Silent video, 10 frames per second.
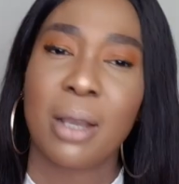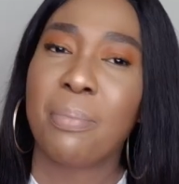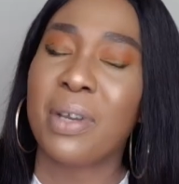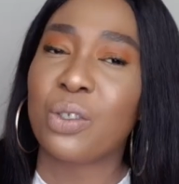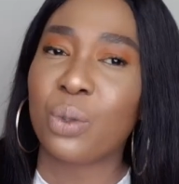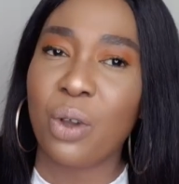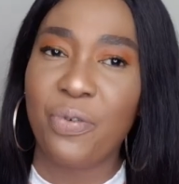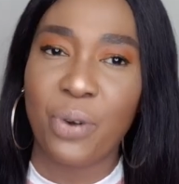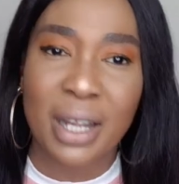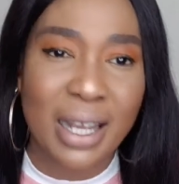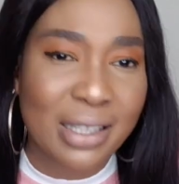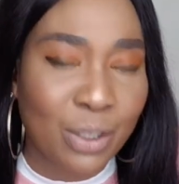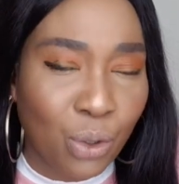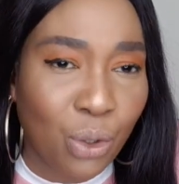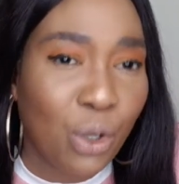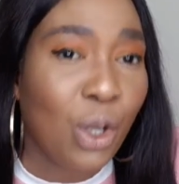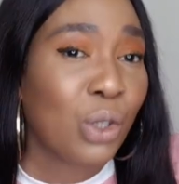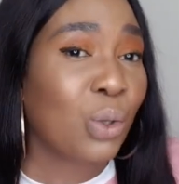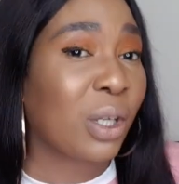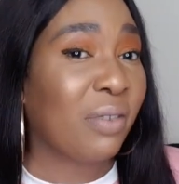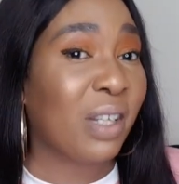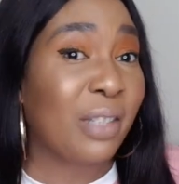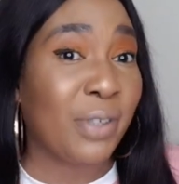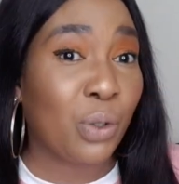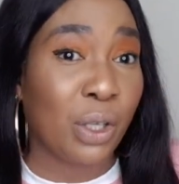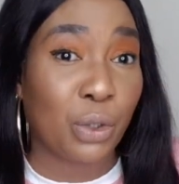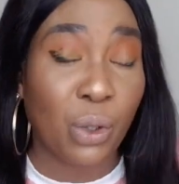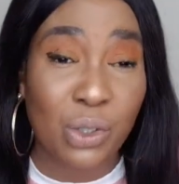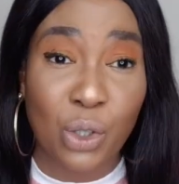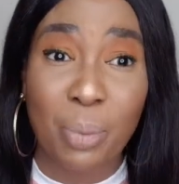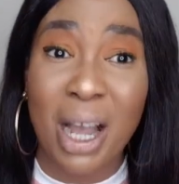please do not forget, you know, to give this video a thumbs up.